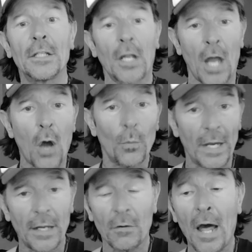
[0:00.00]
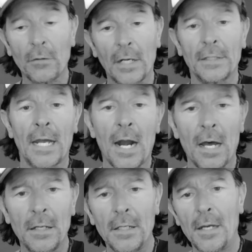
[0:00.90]
I mean, in the long run they
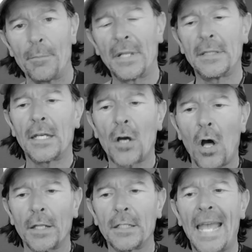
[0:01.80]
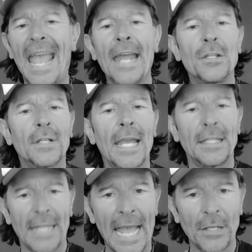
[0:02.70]
are, but they call it
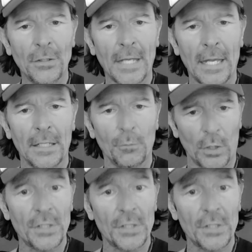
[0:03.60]
Educate the Educator.